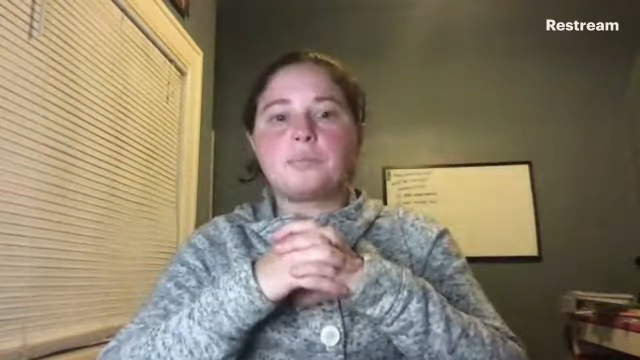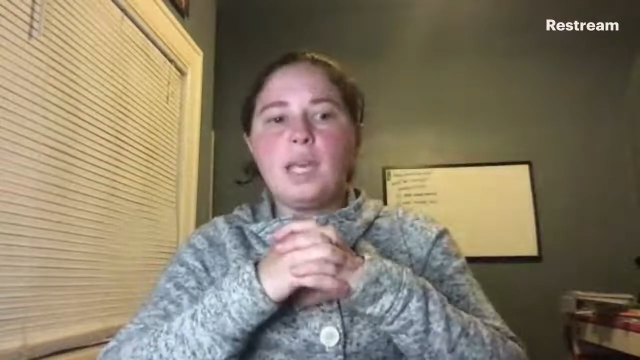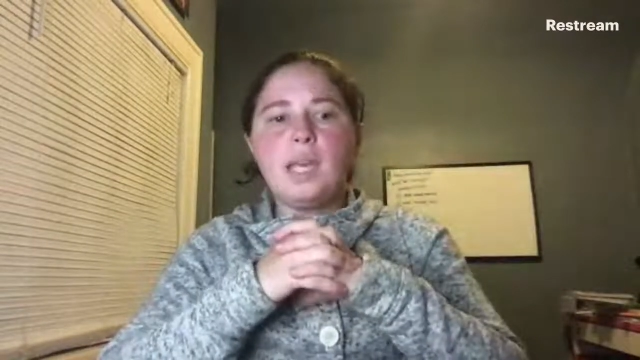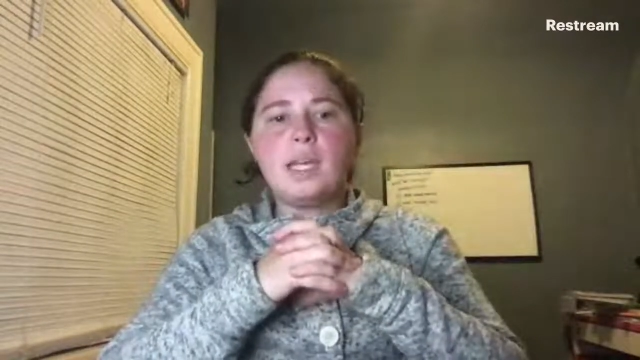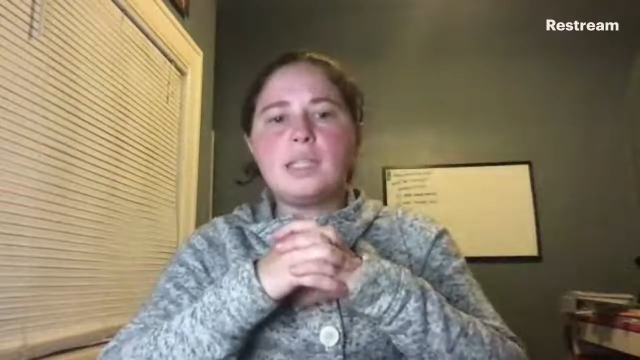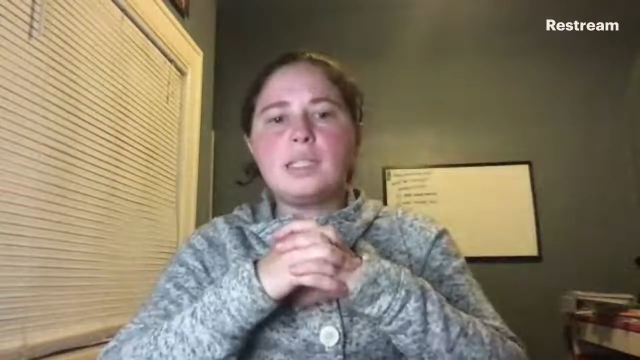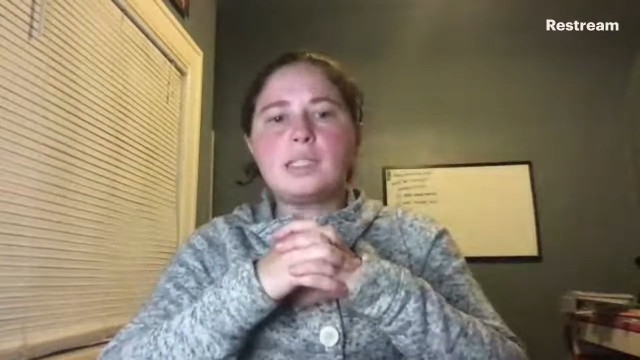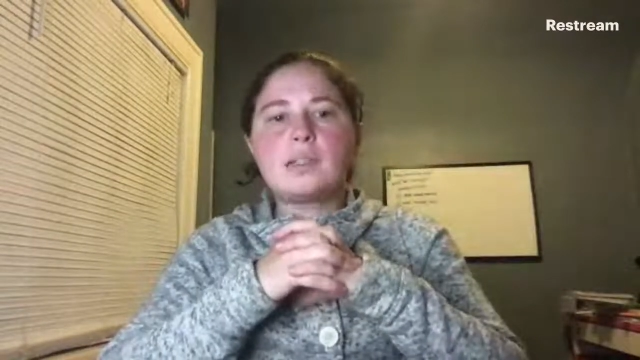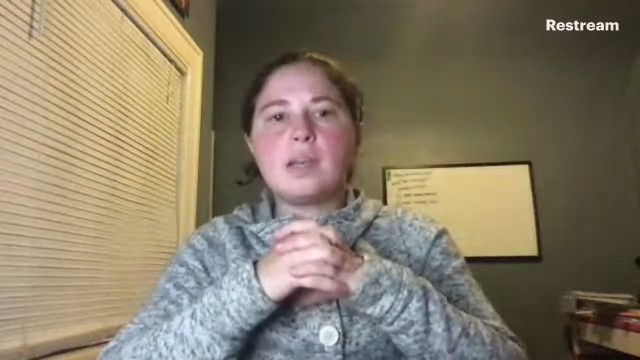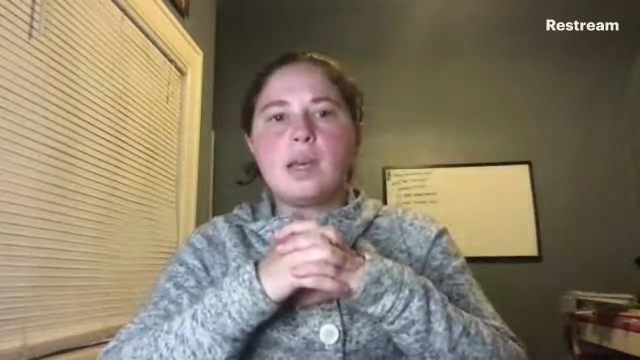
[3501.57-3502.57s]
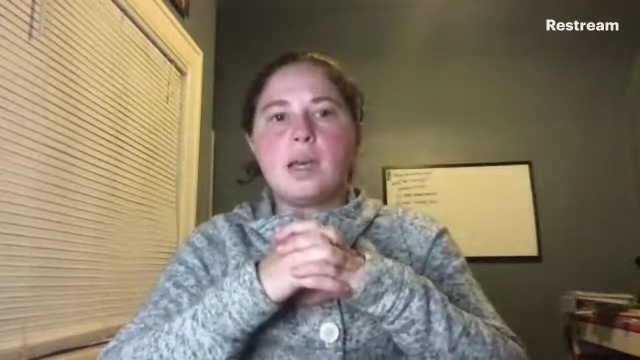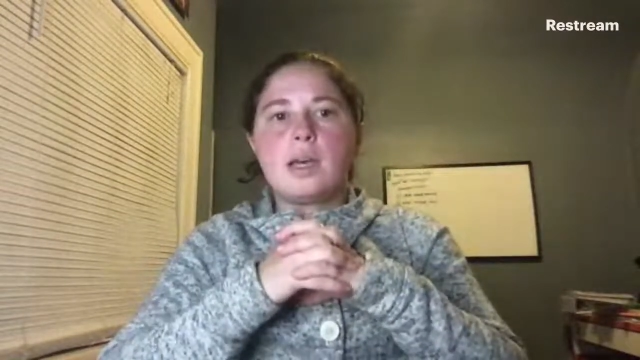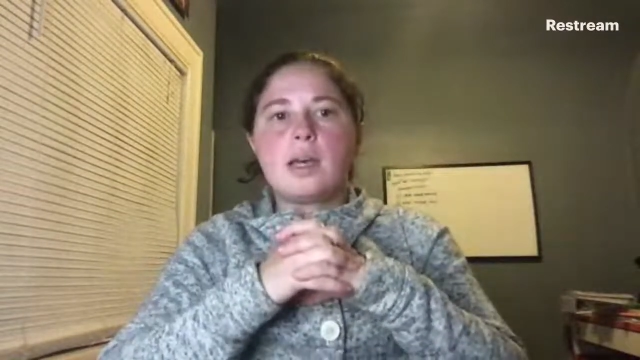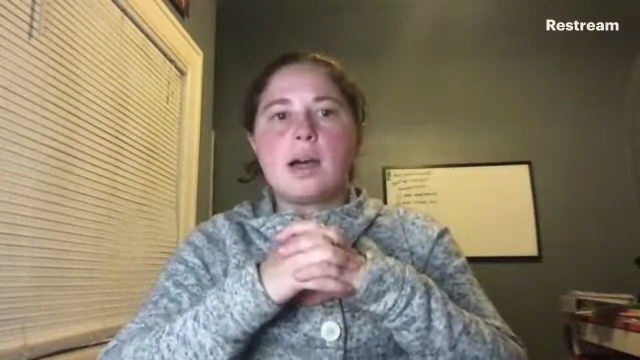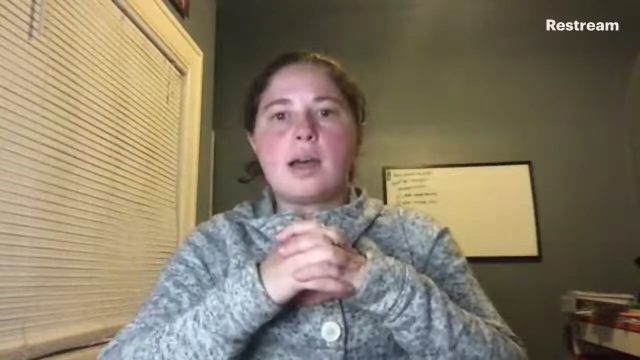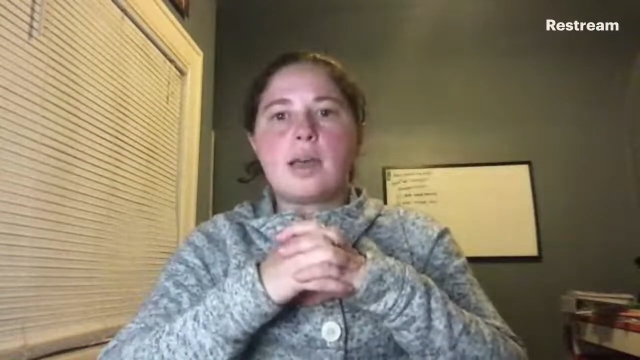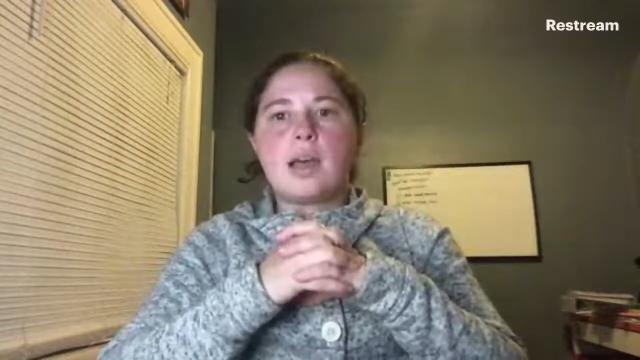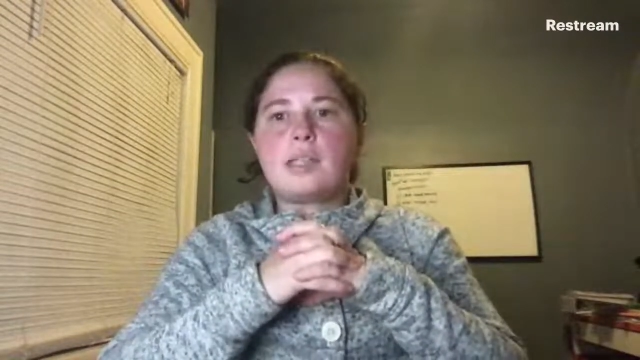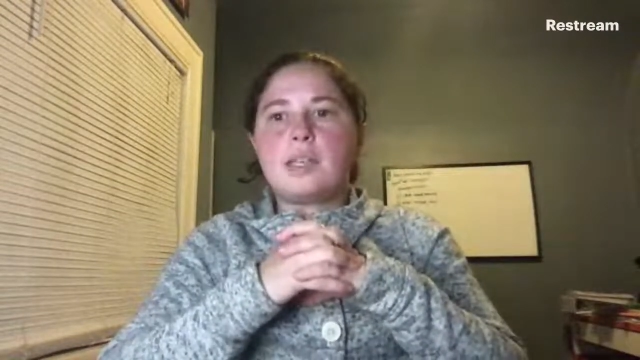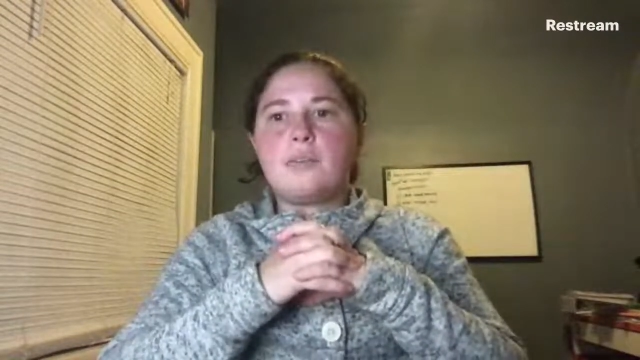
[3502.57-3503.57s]
And
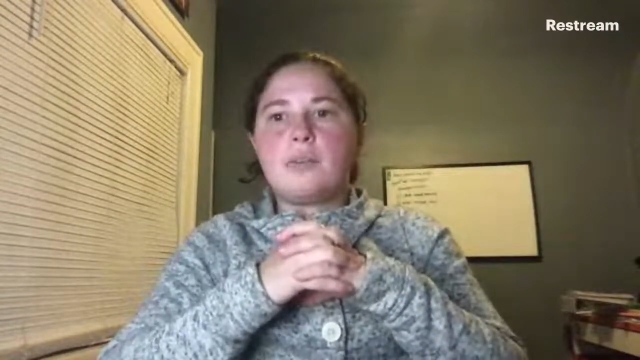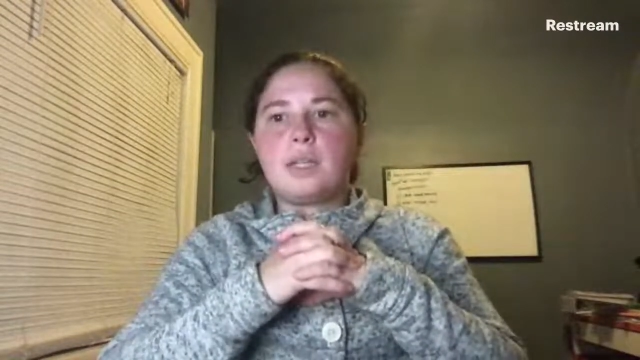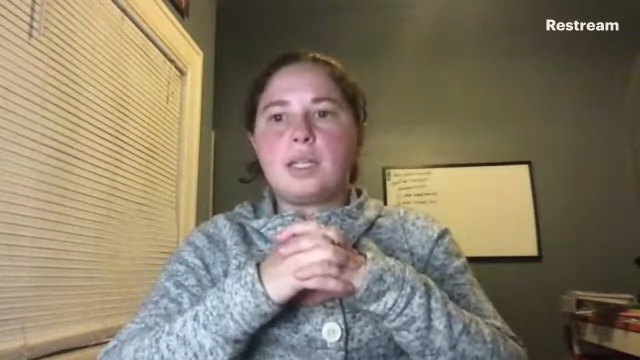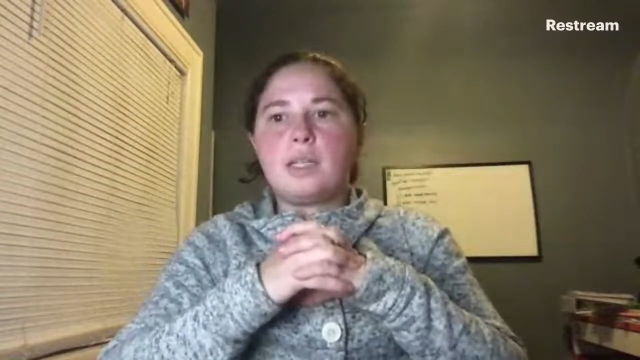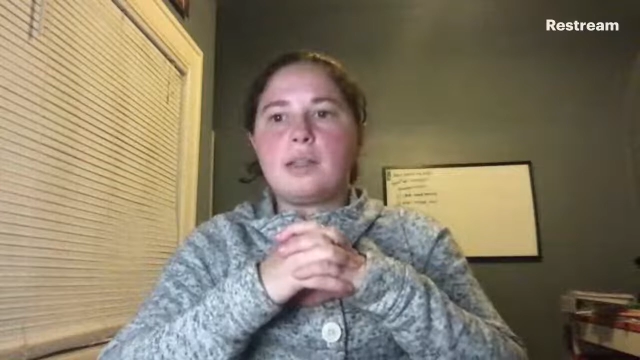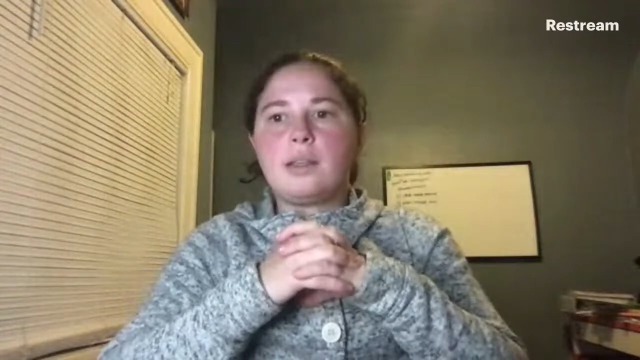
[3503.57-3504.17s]
I definitely